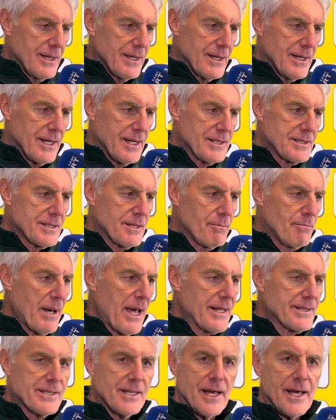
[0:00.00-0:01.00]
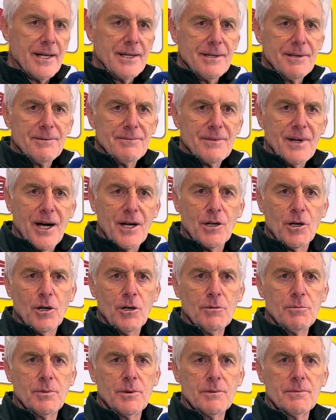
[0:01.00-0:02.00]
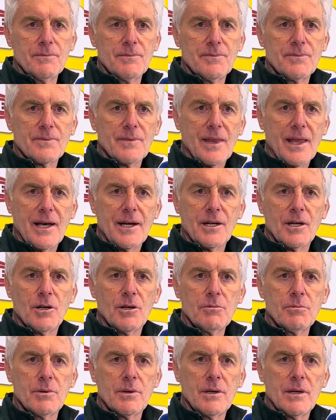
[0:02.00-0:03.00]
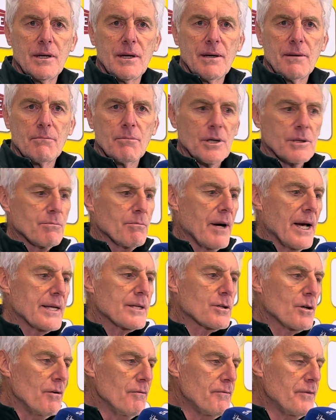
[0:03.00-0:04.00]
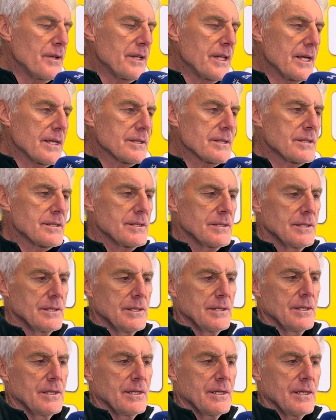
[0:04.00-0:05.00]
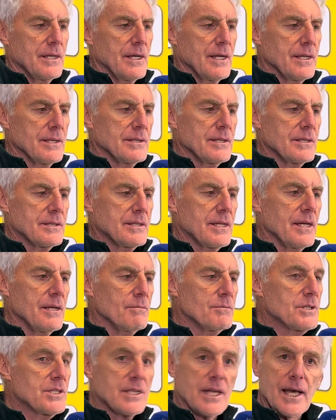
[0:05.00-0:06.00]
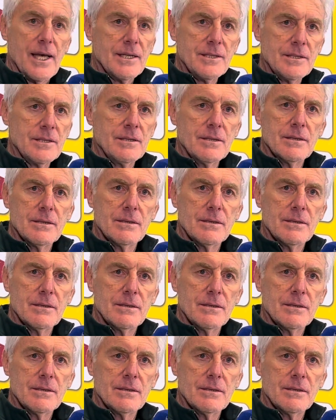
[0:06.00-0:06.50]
it's a bad day, I hope, I hope, but my confidence in the team stays,